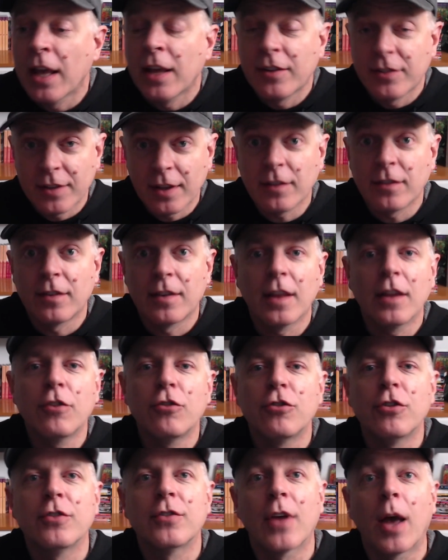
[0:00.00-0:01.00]
Since then,
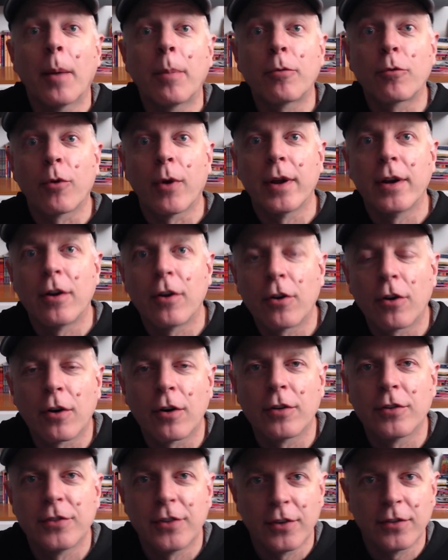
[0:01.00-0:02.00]
she's upgraded
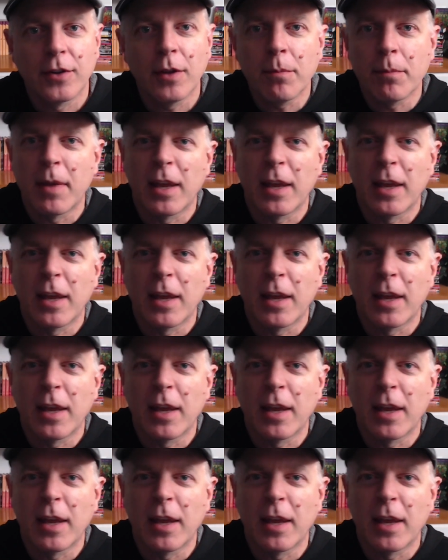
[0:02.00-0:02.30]
her system,